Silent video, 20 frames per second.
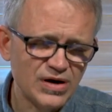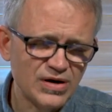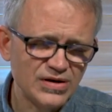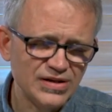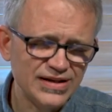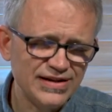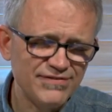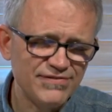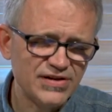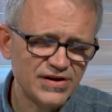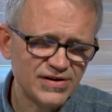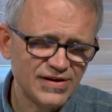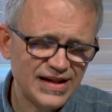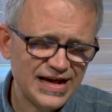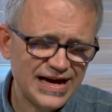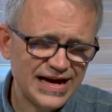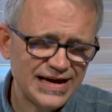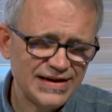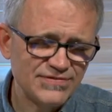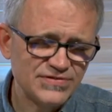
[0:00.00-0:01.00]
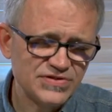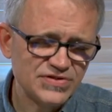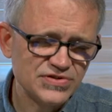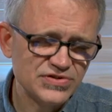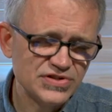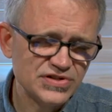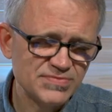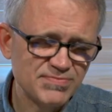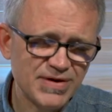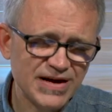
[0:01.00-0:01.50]
live their lives
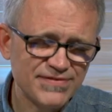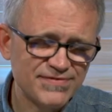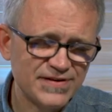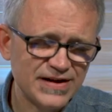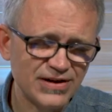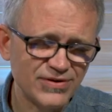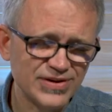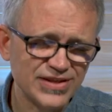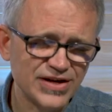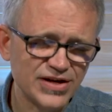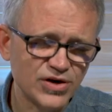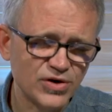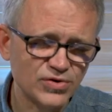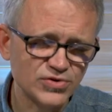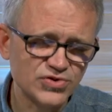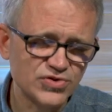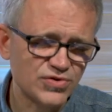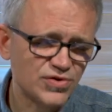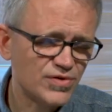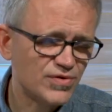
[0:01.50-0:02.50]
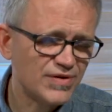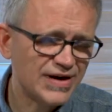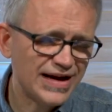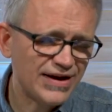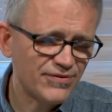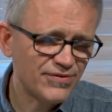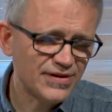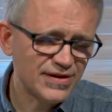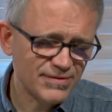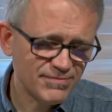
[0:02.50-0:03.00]
just by following the culture
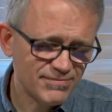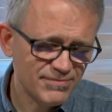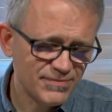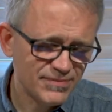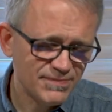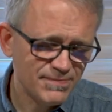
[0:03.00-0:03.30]
around them.